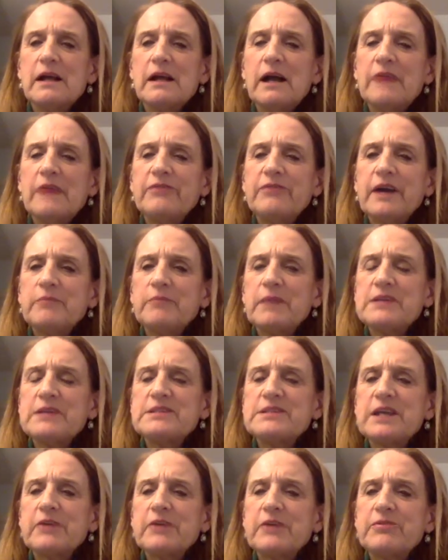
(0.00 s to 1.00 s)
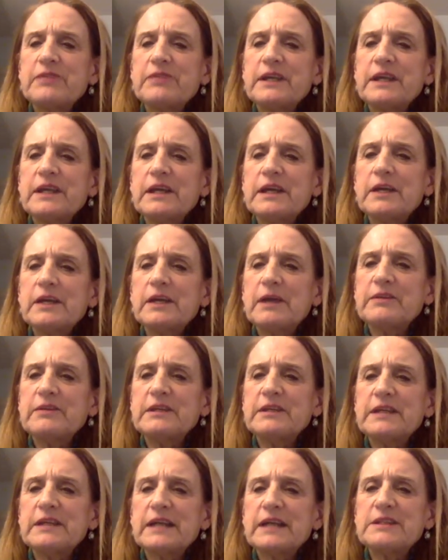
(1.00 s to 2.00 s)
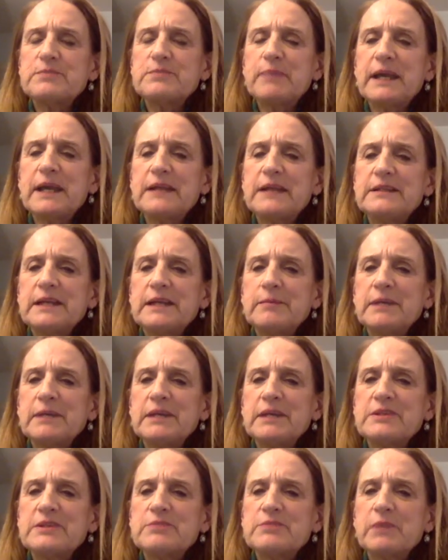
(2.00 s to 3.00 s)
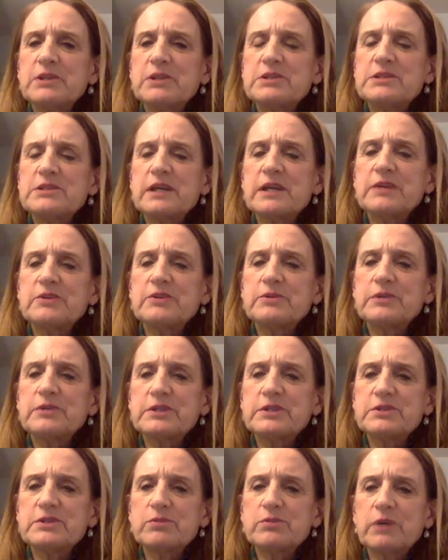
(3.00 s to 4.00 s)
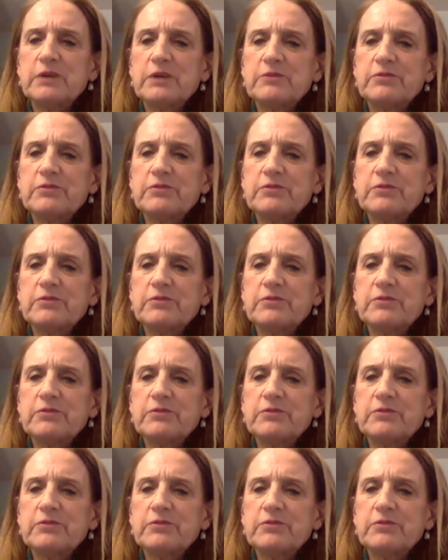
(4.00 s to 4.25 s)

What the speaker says: I find myself thinking about the next pandemic as much as I do this one.